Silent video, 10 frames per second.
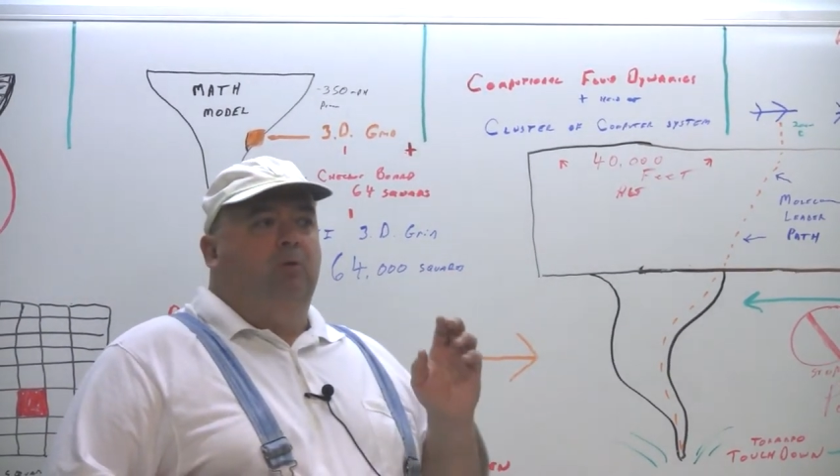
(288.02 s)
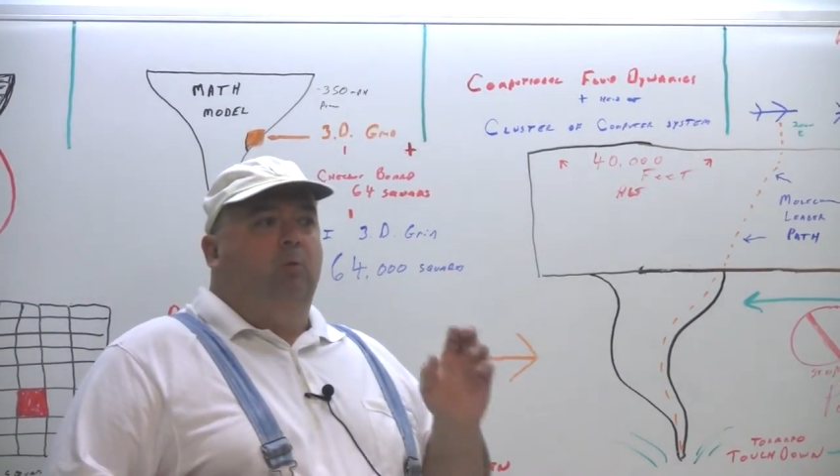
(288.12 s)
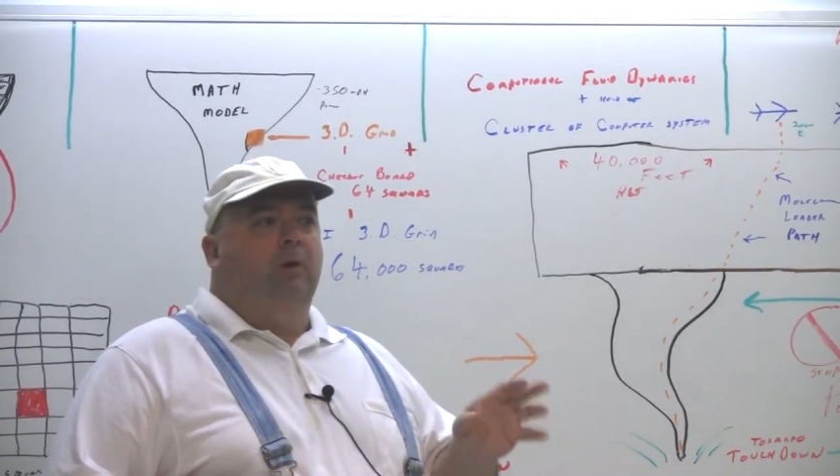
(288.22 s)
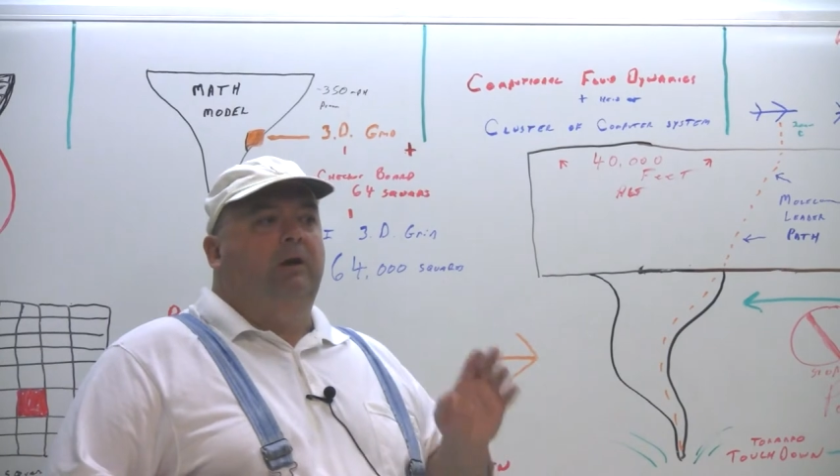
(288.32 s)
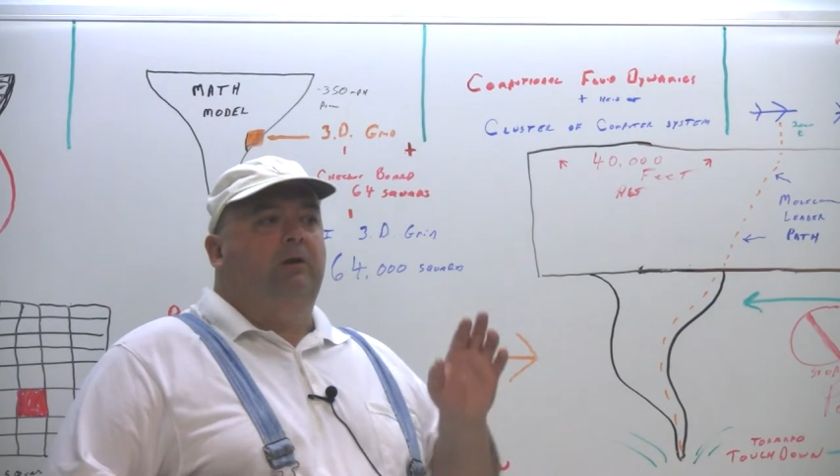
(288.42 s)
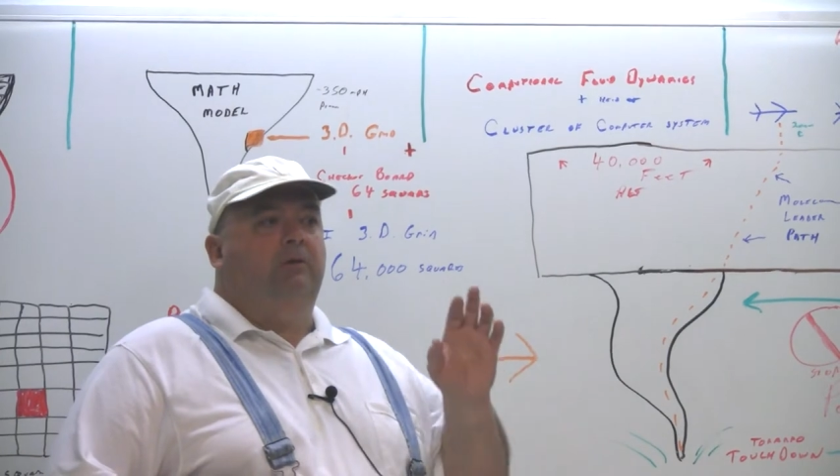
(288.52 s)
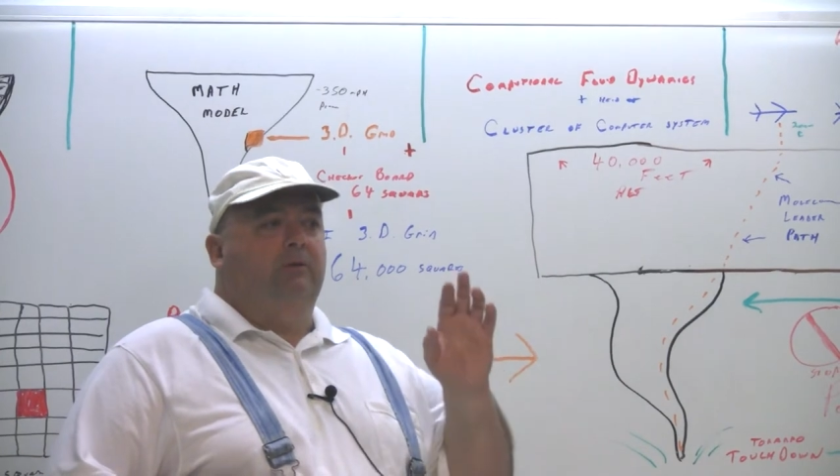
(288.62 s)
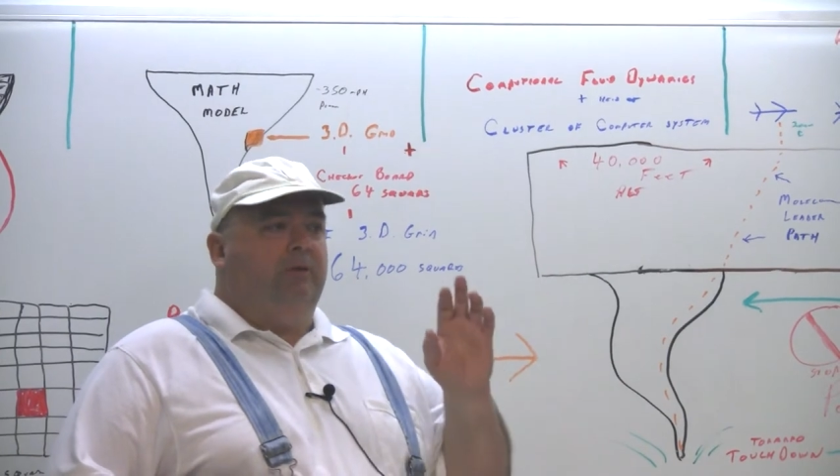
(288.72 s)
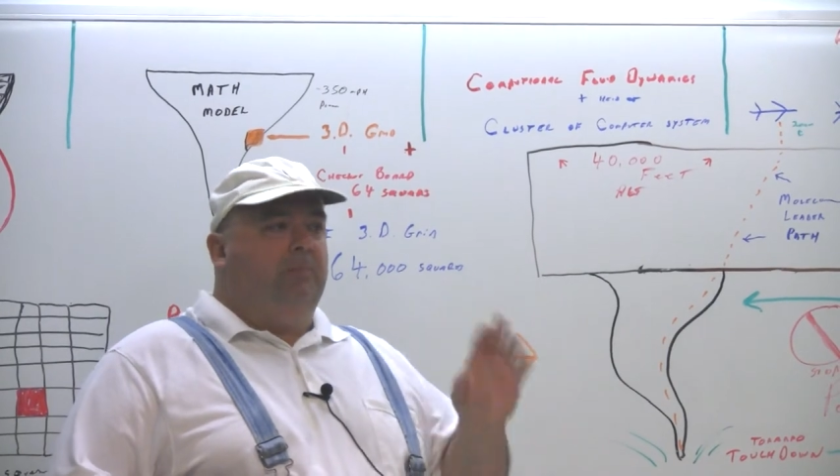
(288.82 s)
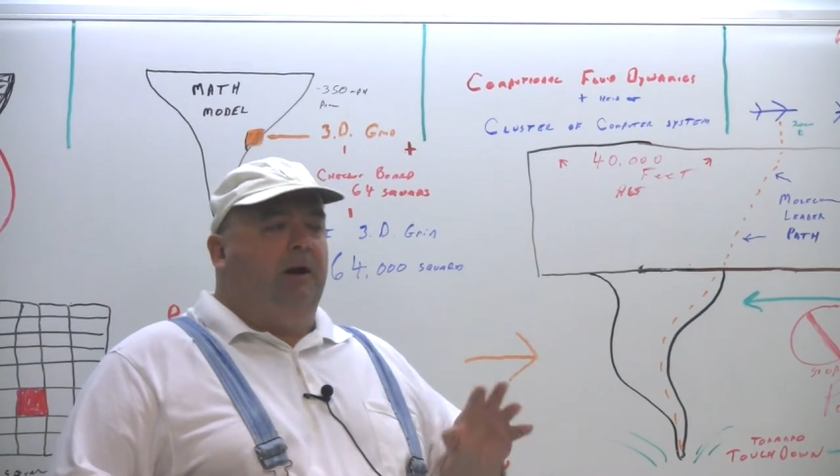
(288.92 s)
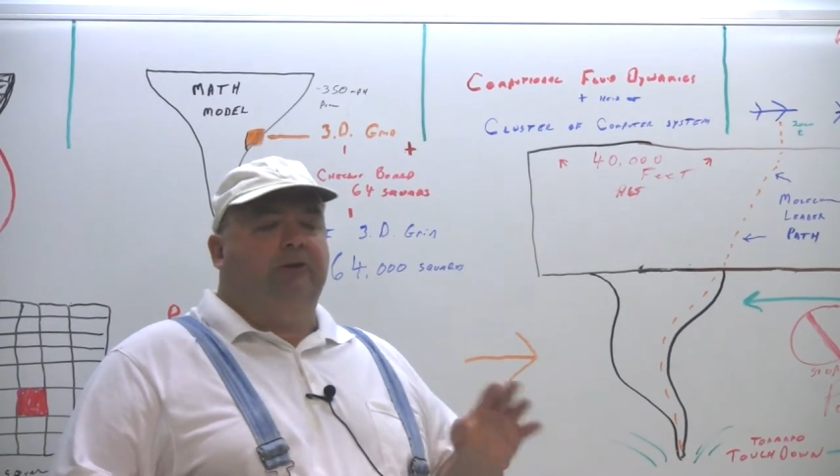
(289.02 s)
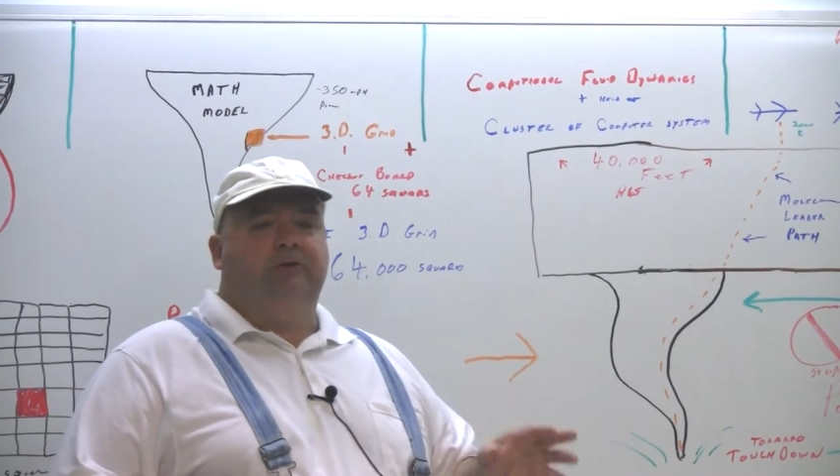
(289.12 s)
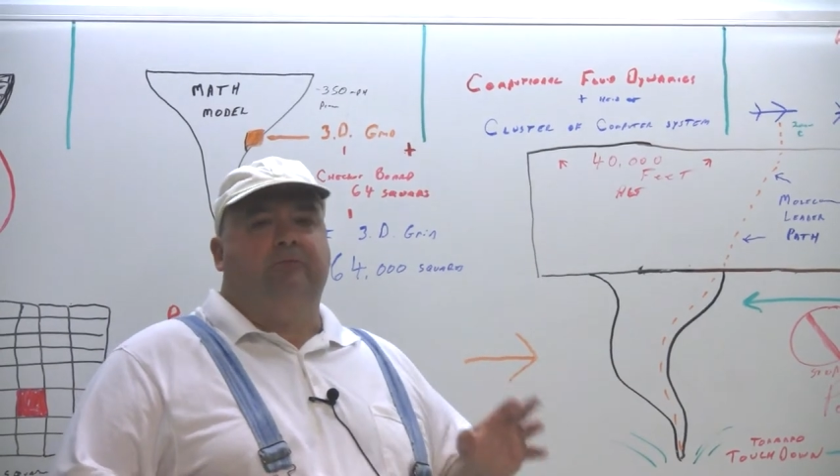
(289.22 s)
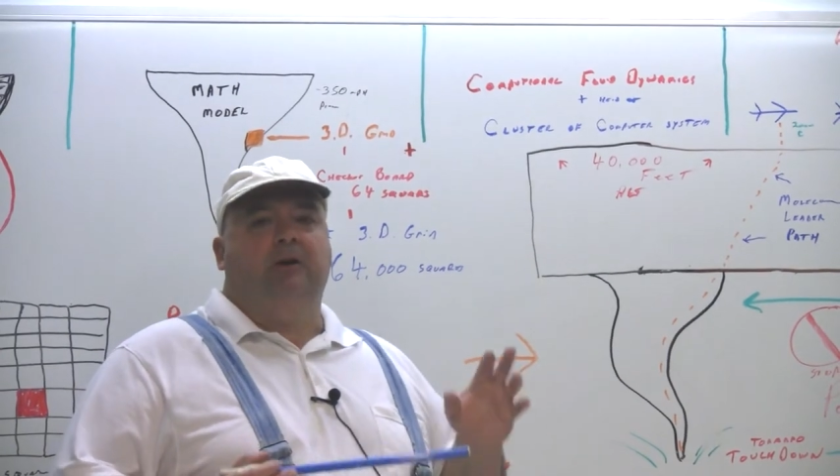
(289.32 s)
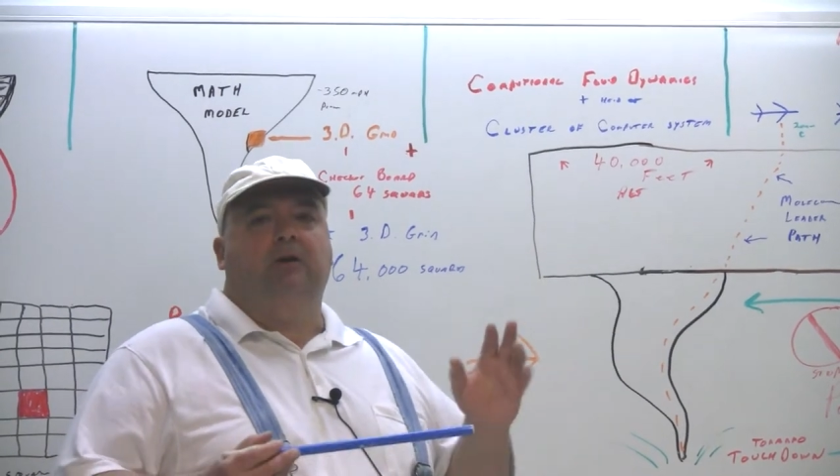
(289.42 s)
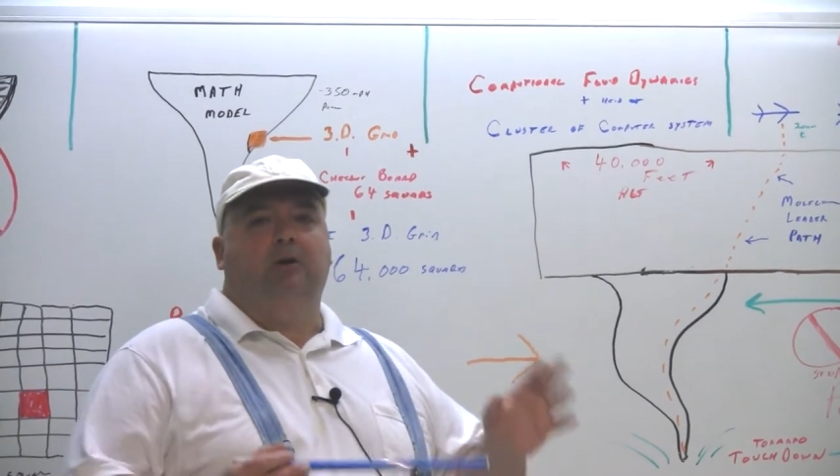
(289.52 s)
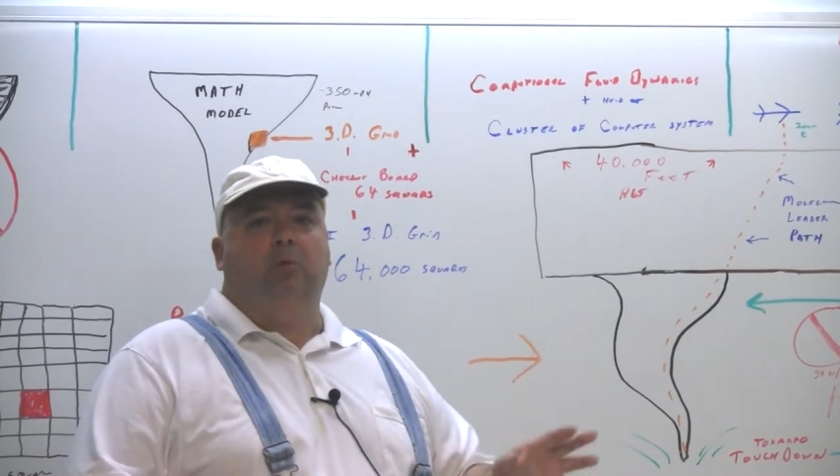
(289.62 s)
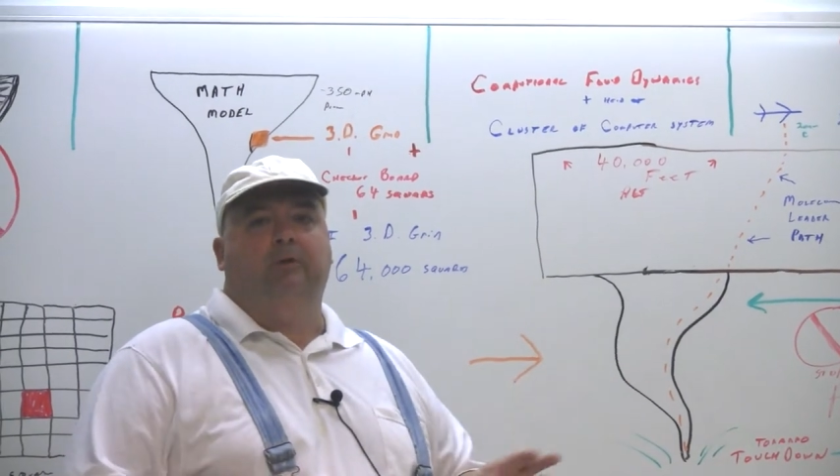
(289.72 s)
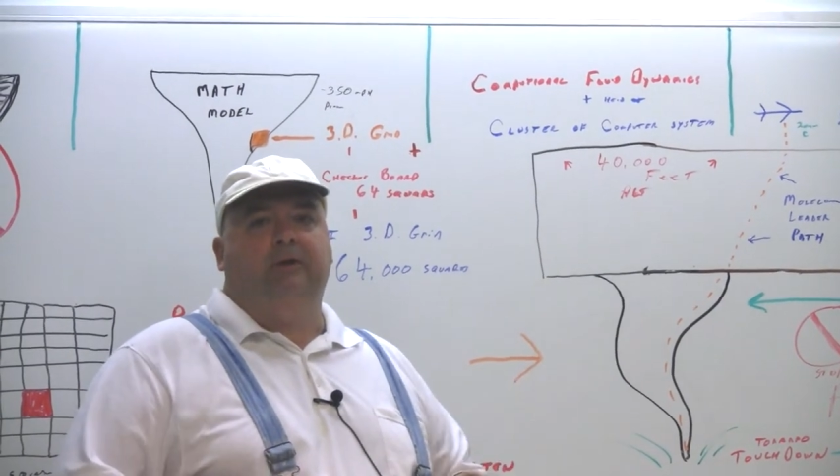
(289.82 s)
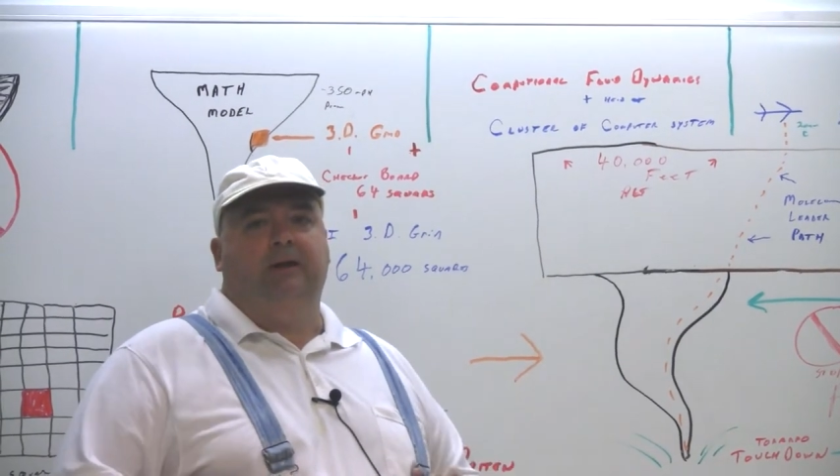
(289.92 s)
where the pockets of air are
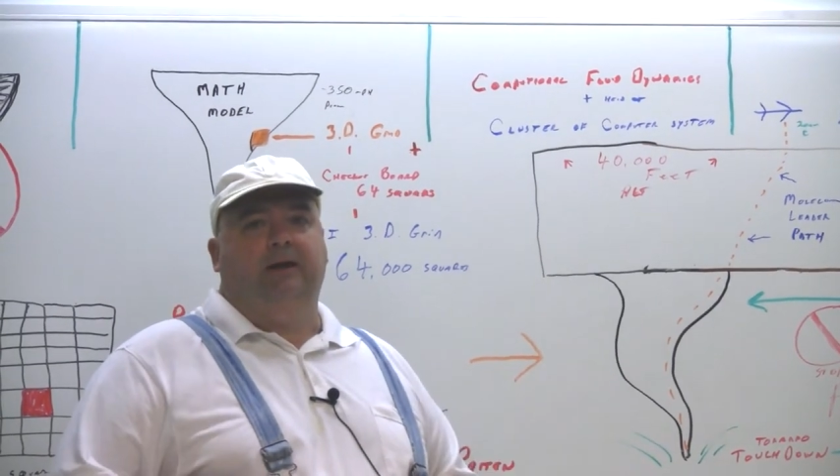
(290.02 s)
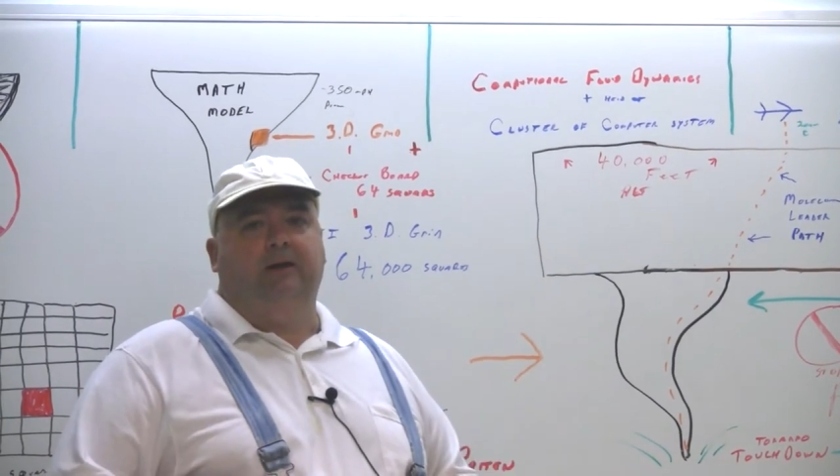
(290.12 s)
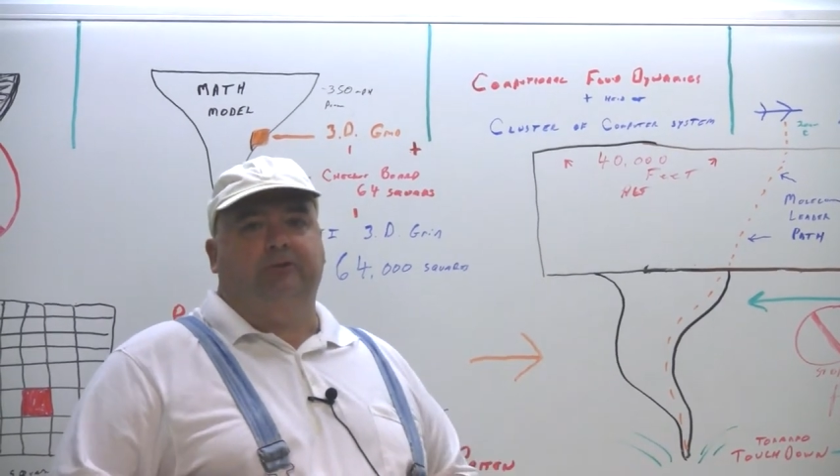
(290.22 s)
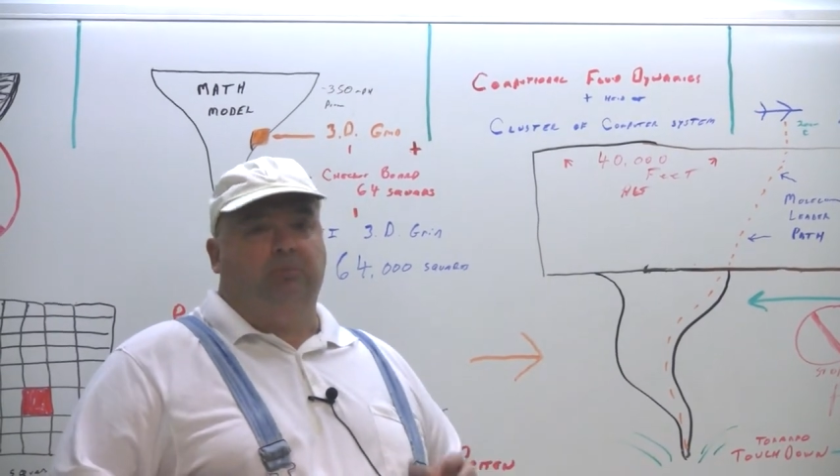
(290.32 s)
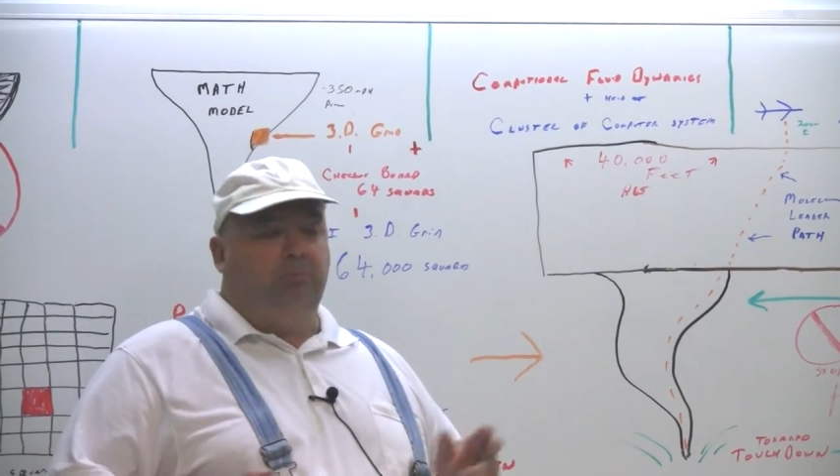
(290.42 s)
going next.